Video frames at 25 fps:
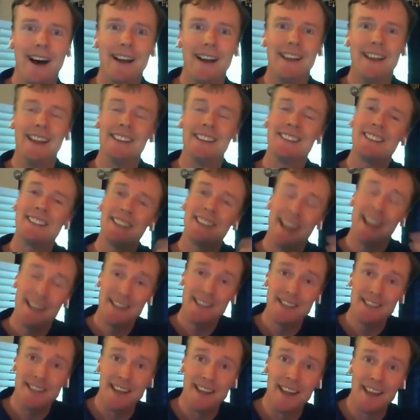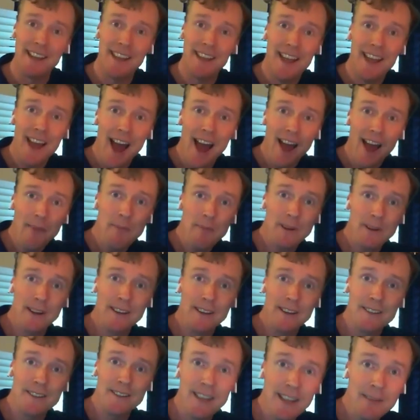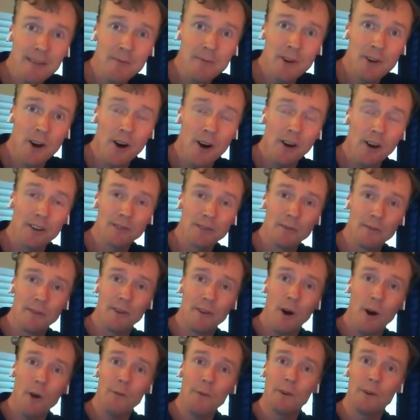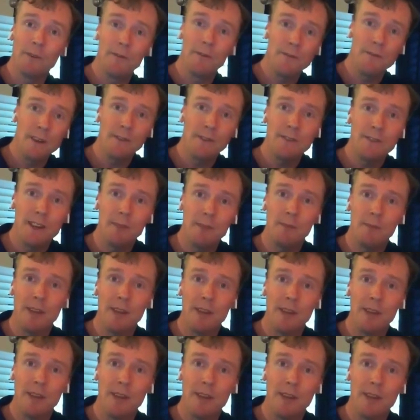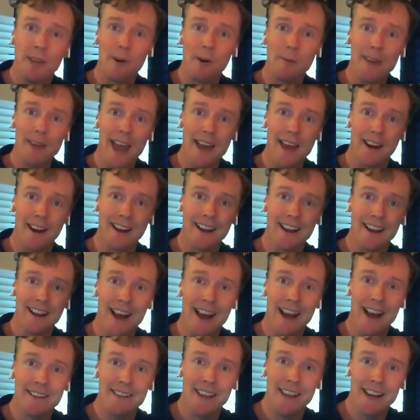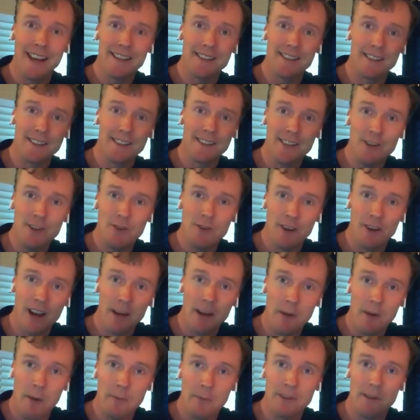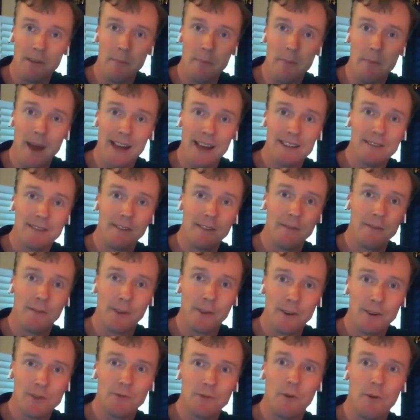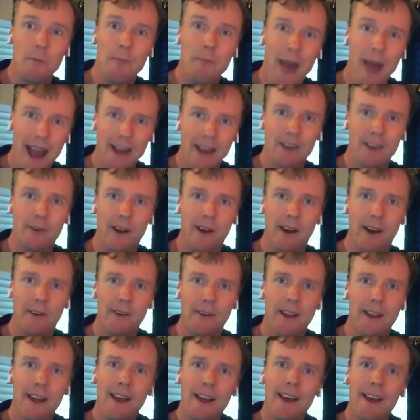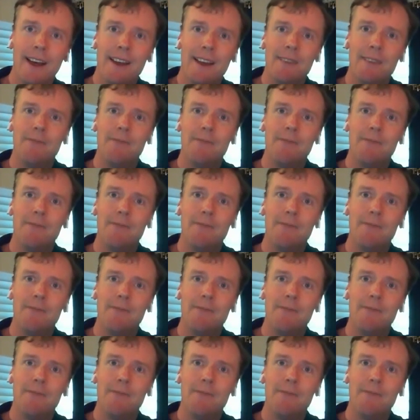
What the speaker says: And since then, I've been on team calls with over 50 people where we had a contest to see who can come up with the best virtual background.